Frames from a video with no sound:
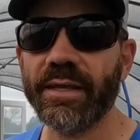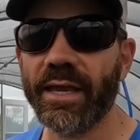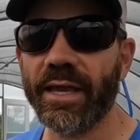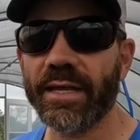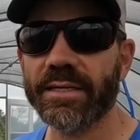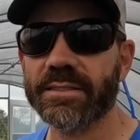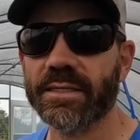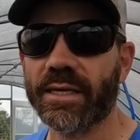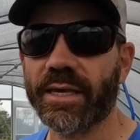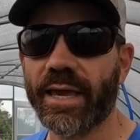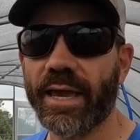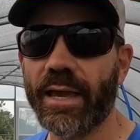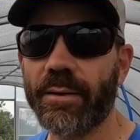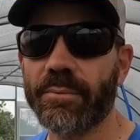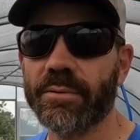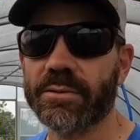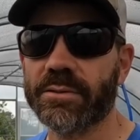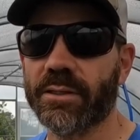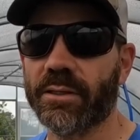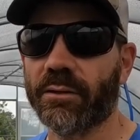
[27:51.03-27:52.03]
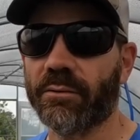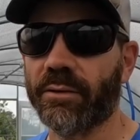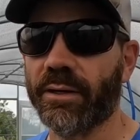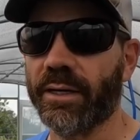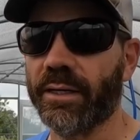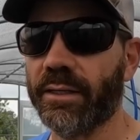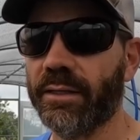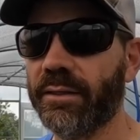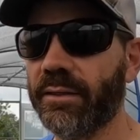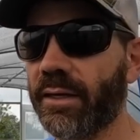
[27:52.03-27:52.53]
heads of cabbage that are
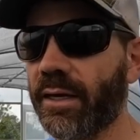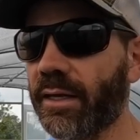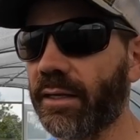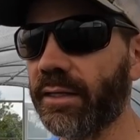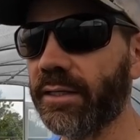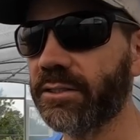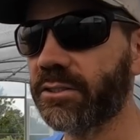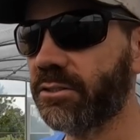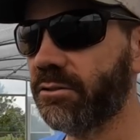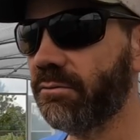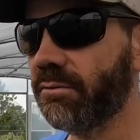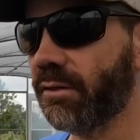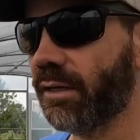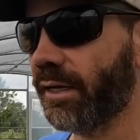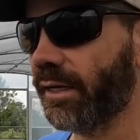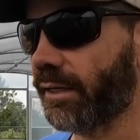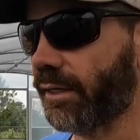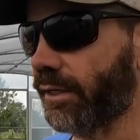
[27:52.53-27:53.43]
ready unless you like